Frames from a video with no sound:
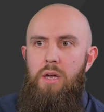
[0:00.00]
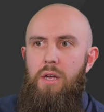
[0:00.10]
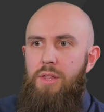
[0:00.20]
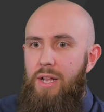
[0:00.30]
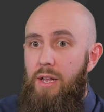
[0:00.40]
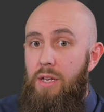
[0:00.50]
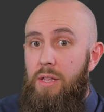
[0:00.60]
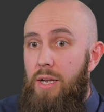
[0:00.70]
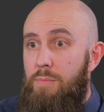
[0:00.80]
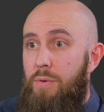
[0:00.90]
ThinLink
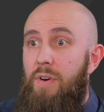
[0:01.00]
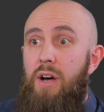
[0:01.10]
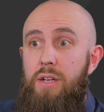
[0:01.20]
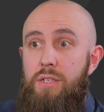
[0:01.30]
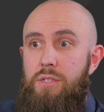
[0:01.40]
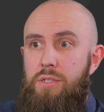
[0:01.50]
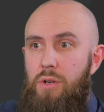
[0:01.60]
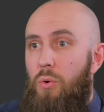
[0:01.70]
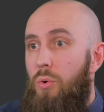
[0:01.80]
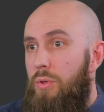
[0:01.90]
then provides
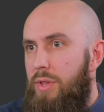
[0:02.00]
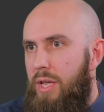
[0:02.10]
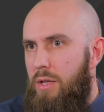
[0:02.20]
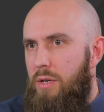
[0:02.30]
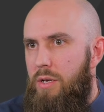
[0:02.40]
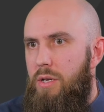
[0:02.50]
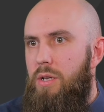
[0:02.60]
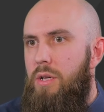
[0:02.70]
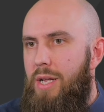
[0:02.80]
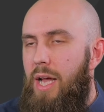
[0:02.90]
all the
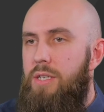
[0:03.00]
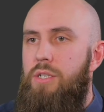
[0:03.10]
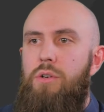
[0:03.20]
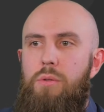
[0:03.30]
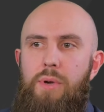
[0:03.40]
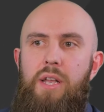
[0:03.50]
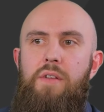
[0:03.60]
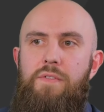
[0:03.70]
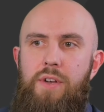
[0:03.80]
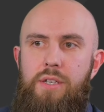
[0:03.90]
classical
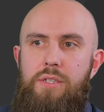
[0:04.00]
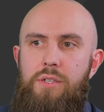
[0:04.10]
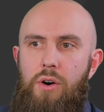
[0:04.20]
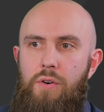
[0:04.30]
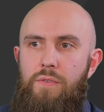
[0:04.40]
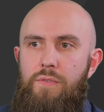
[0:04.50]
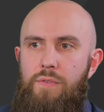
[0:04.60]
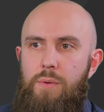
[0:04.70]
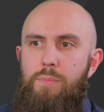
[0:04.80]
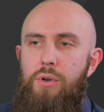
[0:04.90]
benefits of
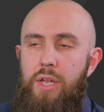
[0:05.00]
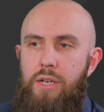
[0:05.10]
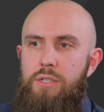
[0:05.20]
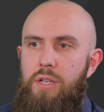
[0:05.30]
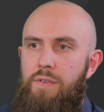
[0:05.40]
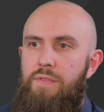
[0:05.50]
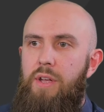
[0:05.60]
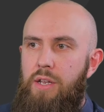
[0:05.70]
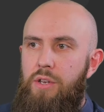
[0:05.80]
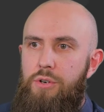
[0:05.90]
putting stuff
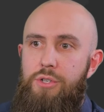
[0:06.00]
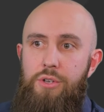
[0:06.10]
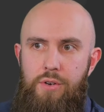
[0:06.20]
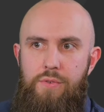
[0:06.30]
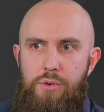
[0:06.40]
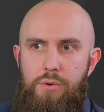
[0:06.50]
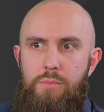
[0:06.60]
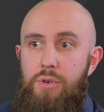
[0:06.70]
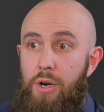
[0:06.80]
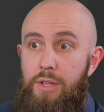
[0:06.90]
in your server
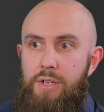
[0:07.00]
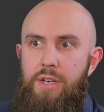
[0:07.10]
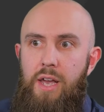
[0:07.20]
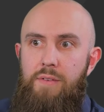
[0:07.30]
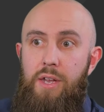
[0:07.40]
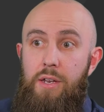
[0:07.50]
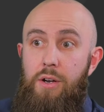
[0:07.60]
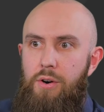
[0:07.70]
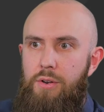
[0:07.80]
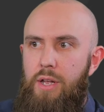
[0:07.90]
room rather than having it
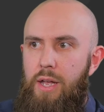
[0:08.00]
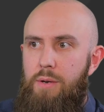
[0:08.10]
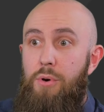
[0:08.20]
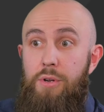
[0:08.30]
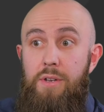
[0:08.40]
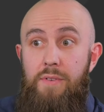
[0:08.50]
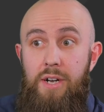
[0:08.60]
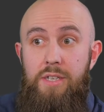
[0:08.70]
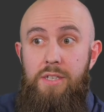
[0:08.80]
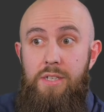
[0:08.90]
on endpoint
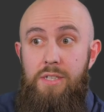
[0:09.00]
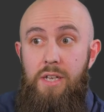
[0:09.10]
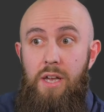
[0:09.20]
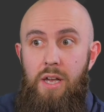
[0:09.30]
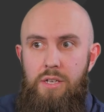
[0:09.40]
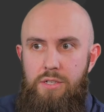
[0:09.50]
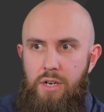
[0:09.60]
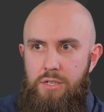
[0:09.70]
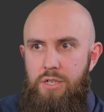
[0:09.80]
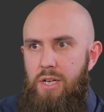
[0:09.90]
devices,
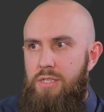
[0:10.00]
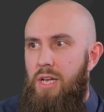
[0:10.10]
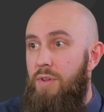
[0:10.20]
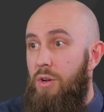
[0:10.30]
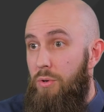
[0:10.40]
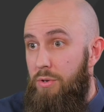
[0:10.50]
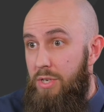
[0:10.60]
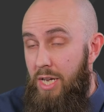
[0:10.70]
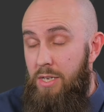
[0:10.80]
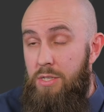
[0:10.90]
such as having all your
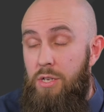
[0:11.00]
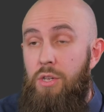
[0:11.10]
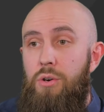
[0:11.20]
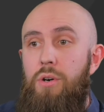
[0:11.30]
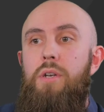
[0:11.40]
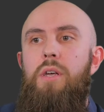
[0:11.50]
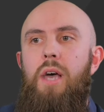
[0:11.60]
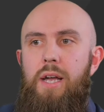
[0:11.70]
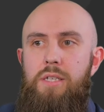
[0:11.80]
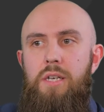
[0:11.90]
data secured,
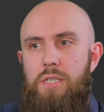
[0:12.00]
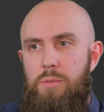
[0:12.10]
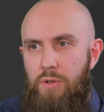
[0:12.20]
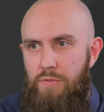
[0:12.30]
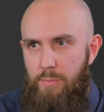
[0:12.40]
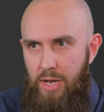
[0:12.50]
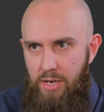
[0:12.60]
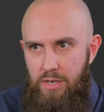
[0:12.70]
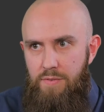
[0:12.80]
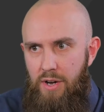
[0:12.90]
accessible from
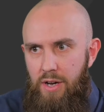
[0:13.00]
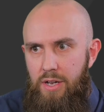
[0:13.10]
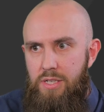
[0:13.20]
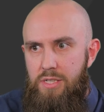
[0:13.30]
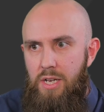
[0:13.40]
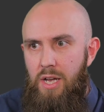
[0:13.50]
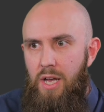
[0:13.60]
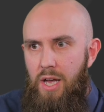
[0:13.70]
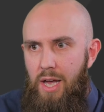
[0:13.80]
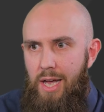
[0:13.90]
any device,
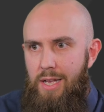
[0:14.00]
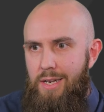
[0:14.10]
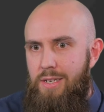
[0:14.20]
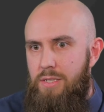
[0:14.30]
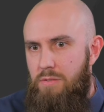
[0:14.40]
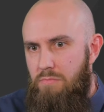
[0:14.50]
and